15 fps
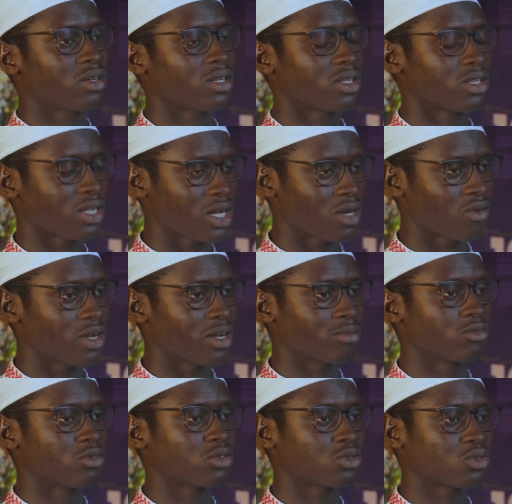And now
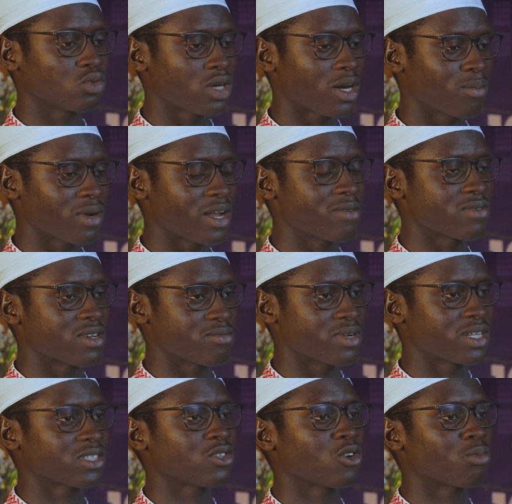I'm going to apply my
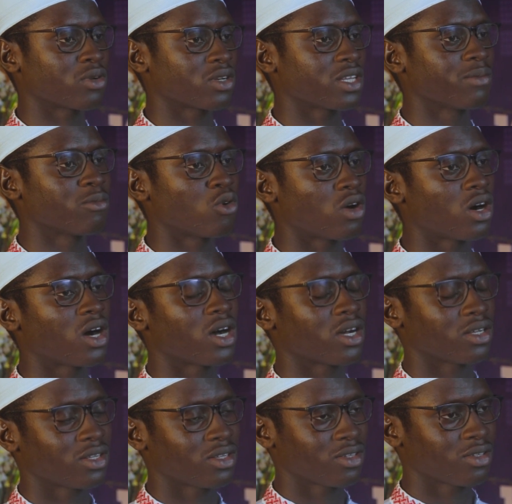mercy upon him or her
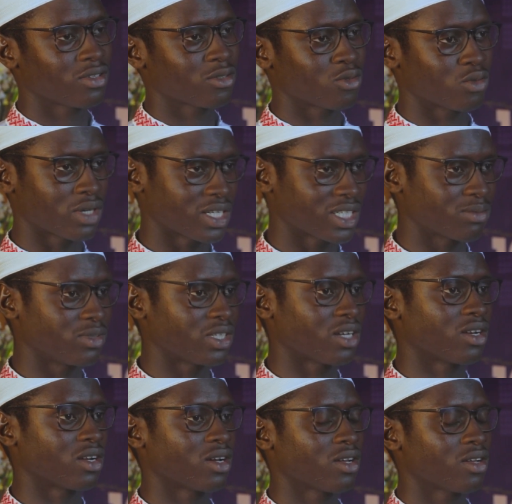to grant him
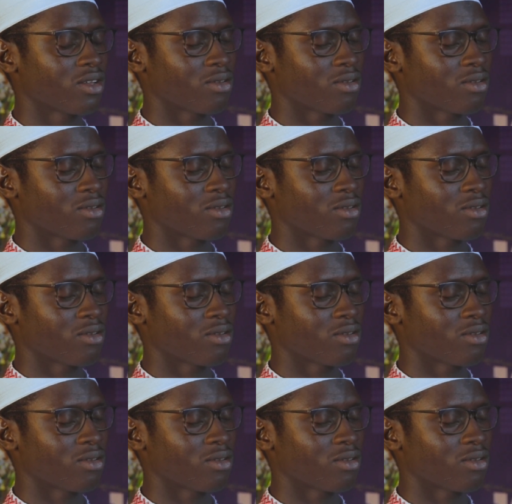Jannah.